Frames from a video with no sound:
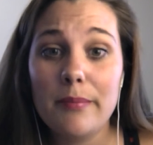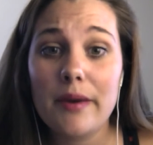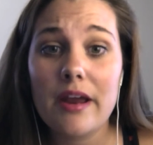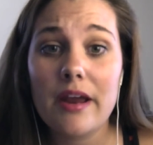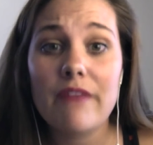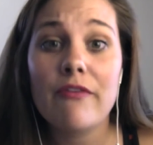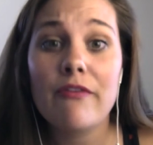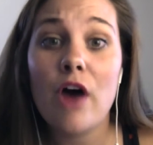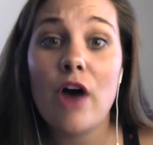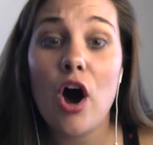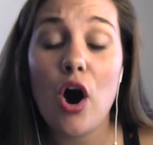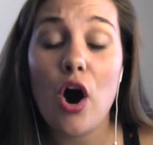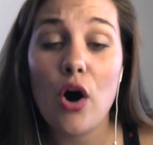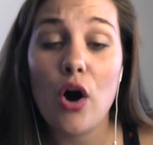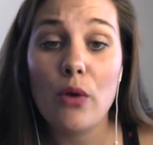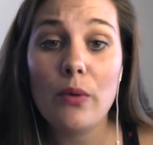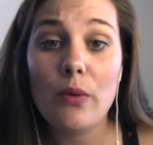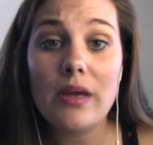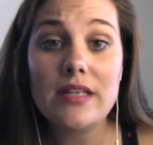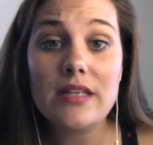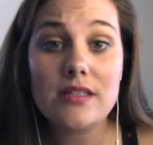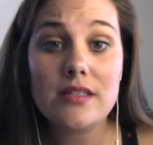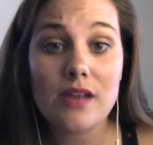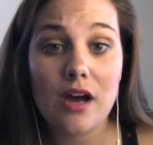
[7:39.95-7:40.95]
but I've
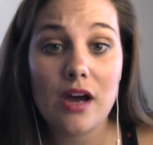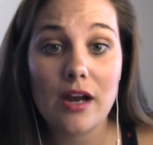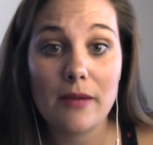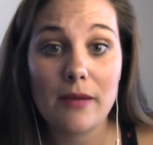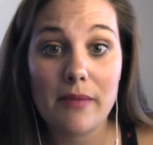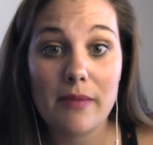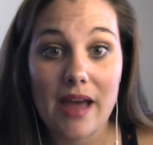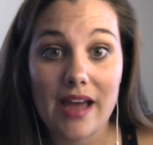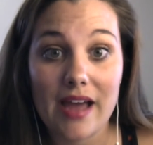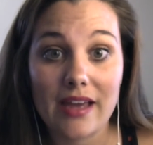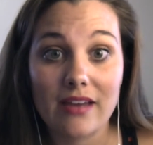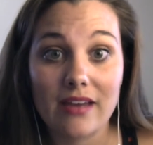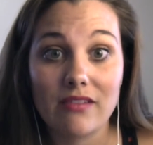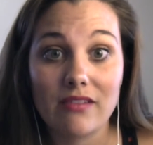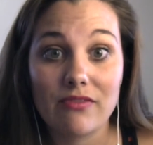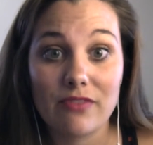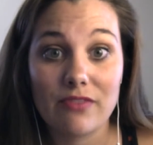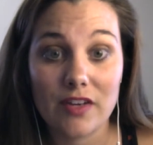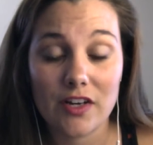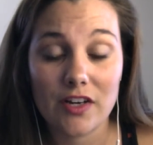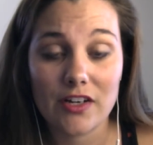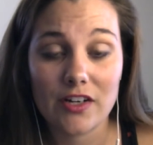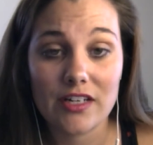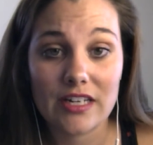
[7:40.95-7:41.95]
always gone back and
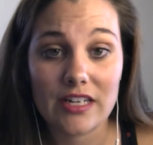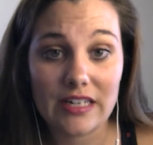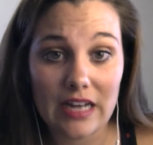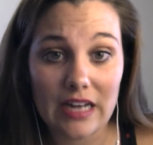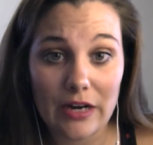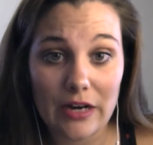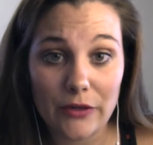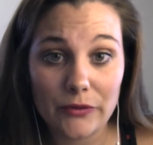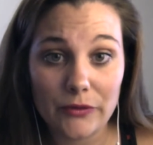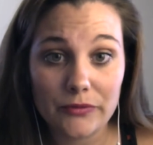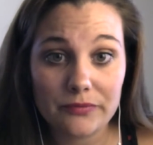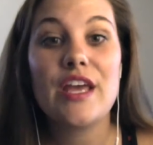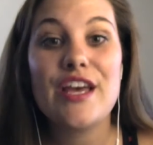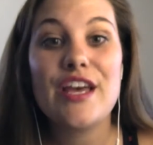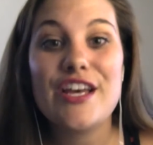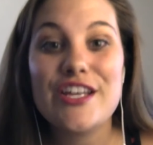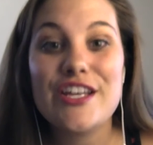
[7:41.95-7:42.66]
figured it out.